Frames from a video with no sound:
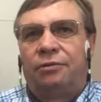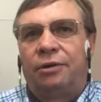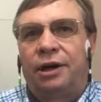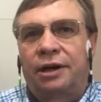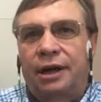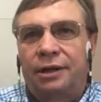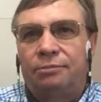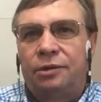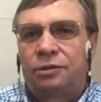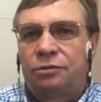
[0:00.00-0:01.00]
When I
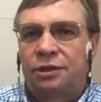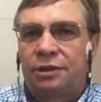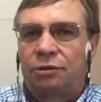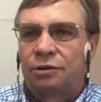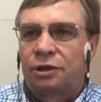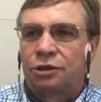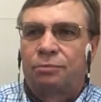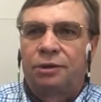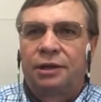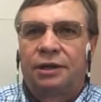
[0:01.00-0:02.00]
came to see Dr.
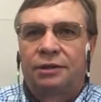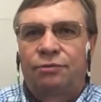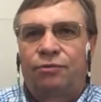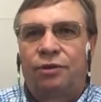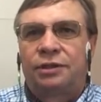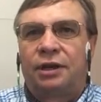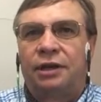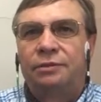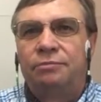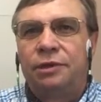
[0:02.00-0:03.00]
Shapira the first
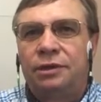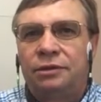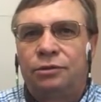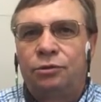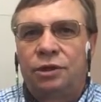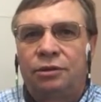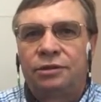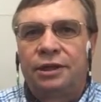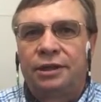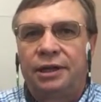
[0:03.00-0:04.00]
time in
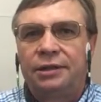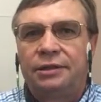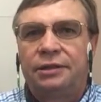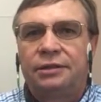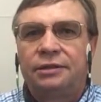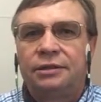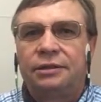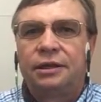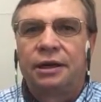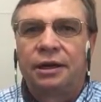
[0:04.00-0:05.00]
2008,
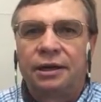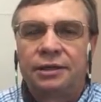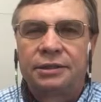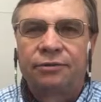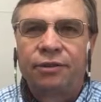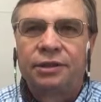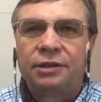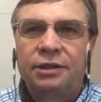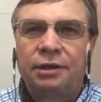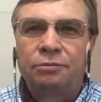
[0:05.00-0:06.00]
I had suffered
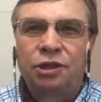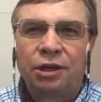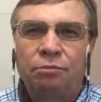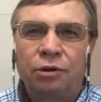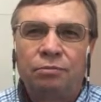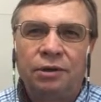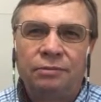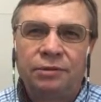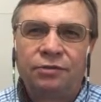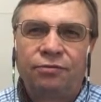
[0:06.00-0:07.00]
TMJ
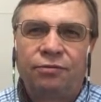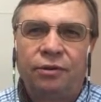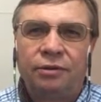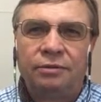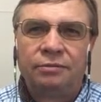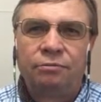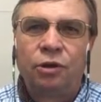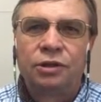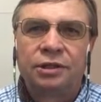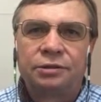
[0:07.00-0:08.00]
problems for
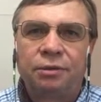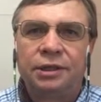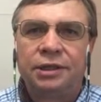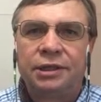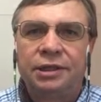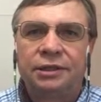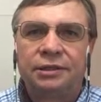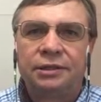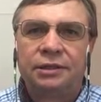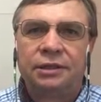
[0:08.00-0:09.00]
more than 20
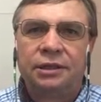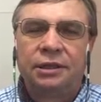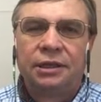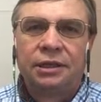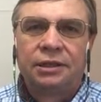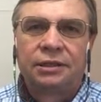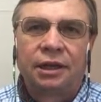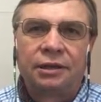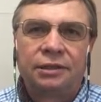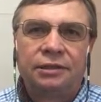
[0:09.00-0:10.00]
years,
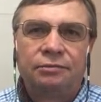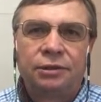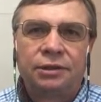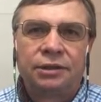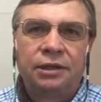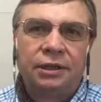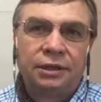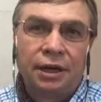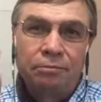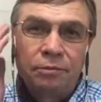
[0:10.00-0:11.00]
starting with
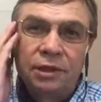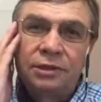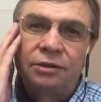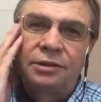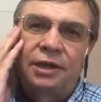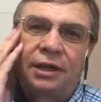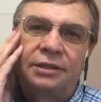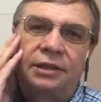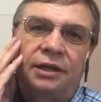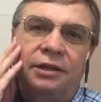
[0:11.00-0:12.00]
numbness on the
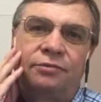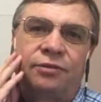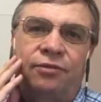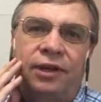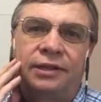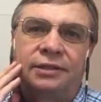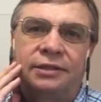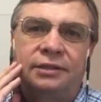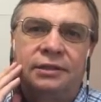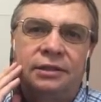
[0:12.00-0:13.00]
right side of the
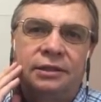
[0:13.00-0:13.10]
face.